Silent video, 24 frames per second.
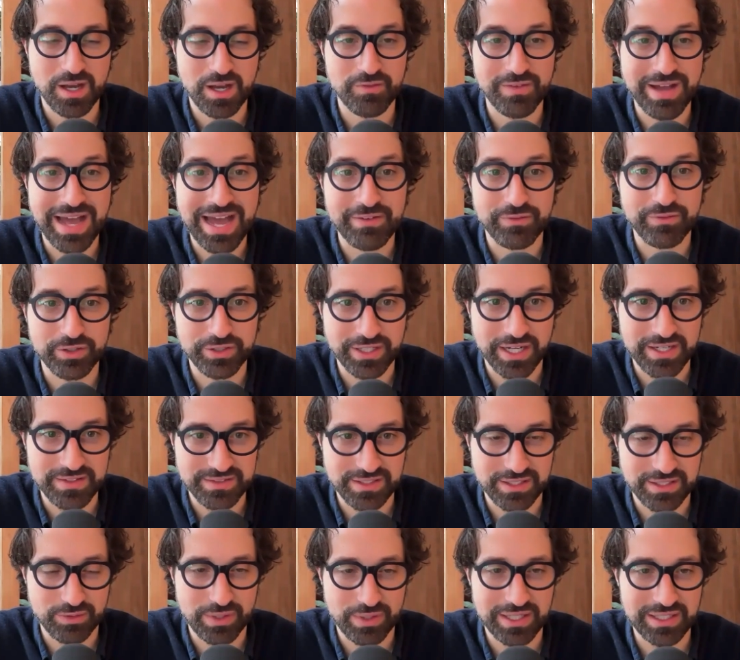
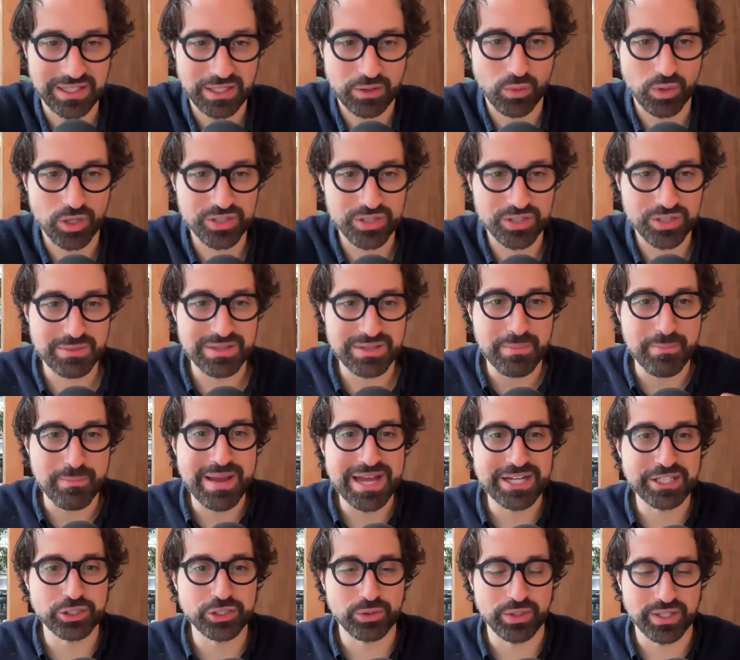advertising, right? Like what are some of the
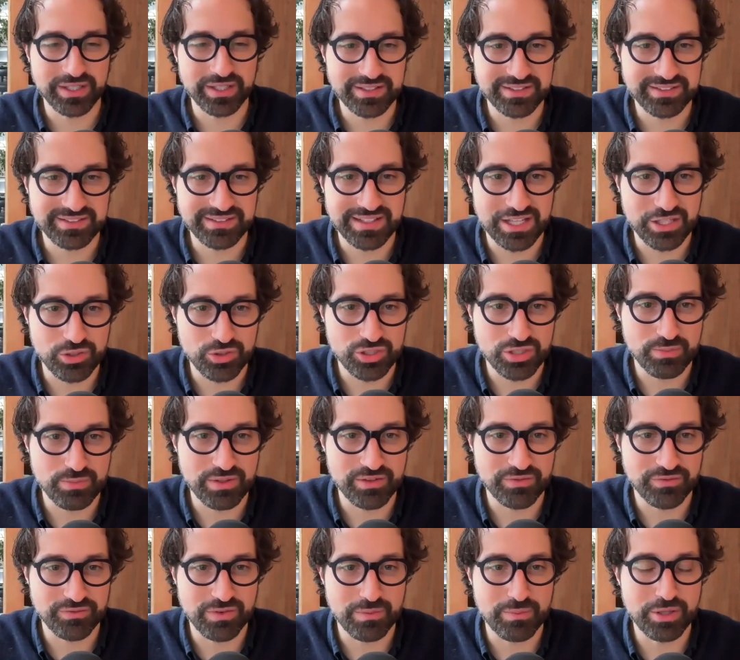metrics that you should
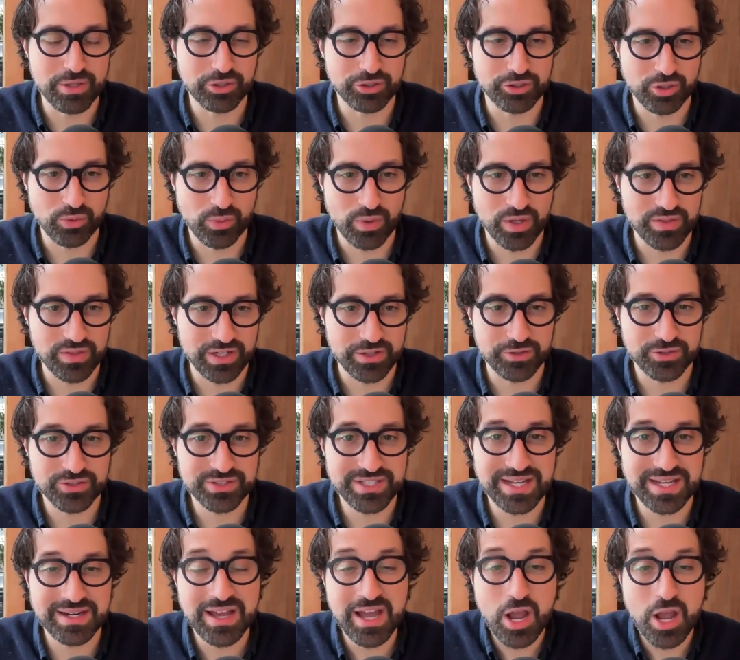be familiar with and
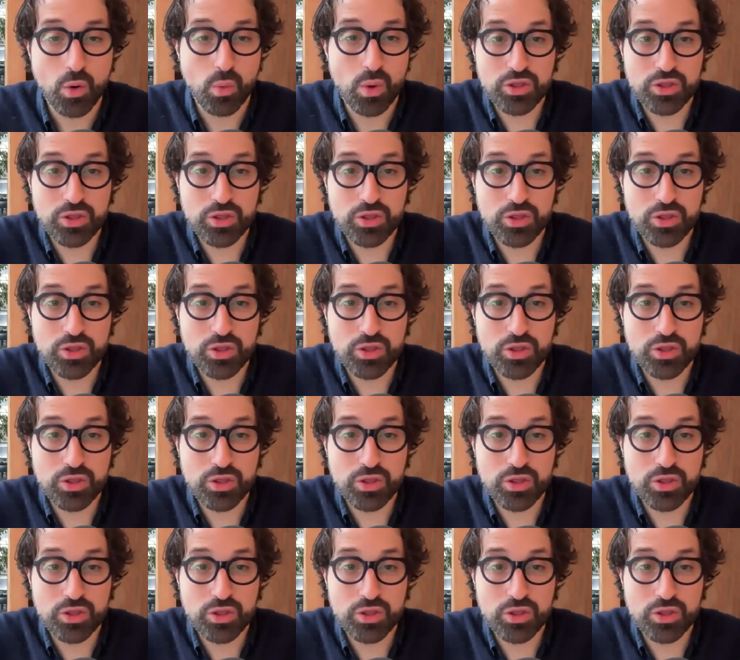understand?